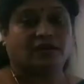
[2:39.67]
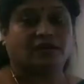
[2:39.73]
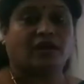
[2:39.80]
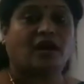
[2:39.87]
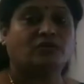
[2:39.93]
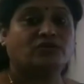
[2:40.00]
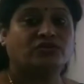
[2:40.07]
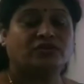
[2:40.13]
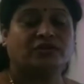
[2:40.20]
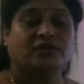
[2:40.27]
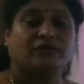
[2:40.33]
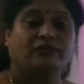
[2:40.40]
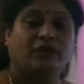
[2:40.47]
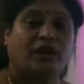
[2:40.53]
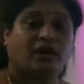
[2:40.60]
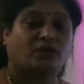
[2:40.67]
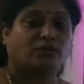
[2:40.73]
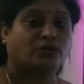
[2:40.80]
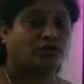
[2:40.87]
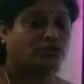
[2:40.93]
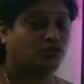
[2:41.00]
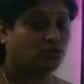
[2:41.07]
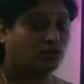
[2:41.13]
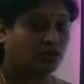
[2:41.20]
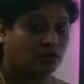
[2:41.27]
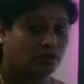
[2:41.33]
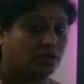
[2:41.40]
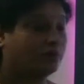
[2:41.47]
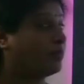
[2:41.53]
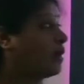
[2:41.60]
Now children, we are going to
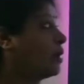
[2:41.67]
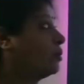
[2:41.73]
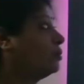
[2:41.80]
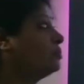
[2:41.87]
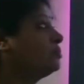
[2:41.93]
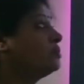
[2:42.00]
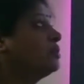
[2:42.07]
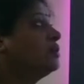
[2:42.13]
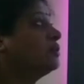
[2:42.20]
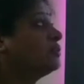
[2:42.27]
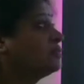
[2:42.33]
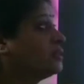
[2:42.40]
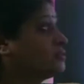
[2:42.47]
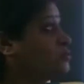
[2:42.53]
learn about the